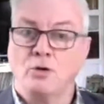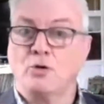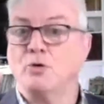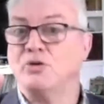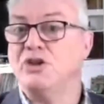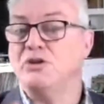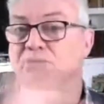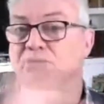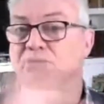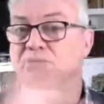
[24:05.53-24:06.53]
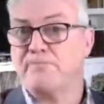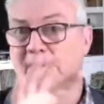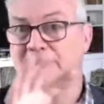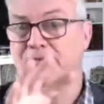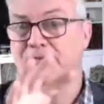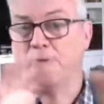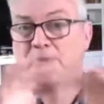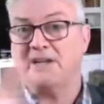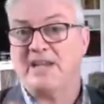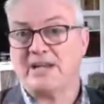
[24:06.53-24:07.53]
could use this platform to
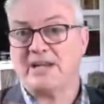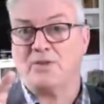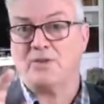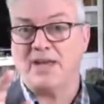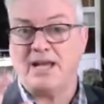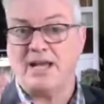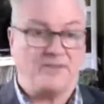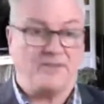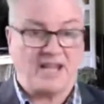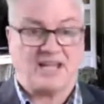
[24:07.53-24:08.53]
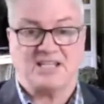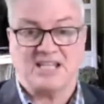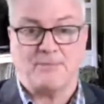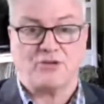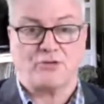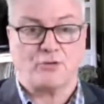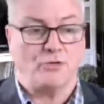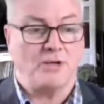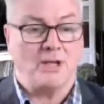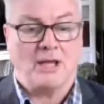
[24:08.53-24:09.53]
connect with that, and then academics
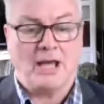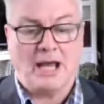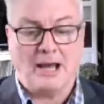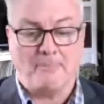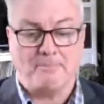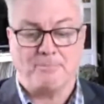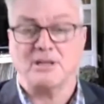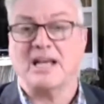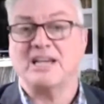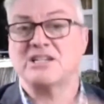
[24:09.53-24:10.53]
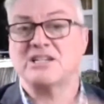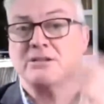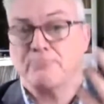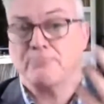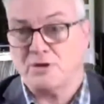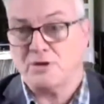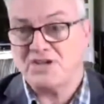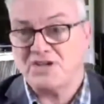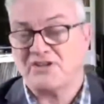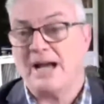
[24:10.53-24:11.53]
could place
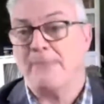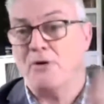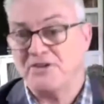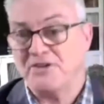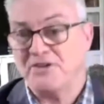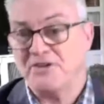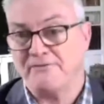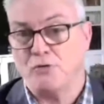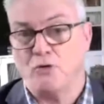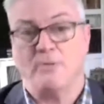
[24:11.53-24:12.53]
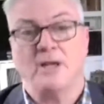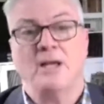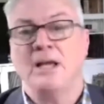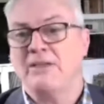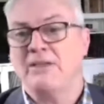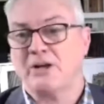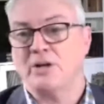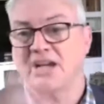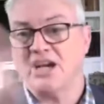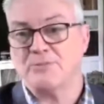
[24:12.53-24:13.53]
projects up on this platform that could
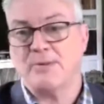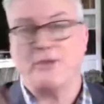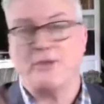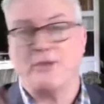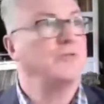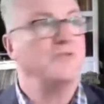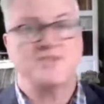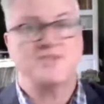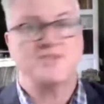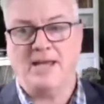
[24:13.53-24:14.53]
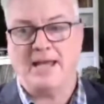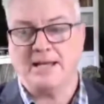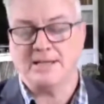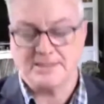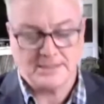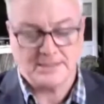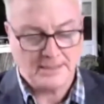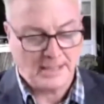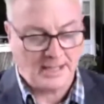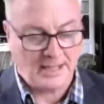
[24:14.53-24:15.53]
engage both students and
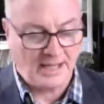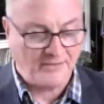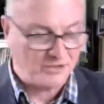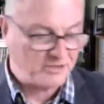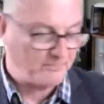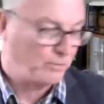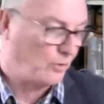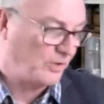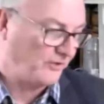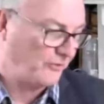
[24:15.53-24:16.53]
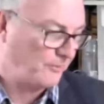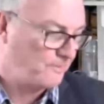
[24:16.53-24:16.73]
those employers.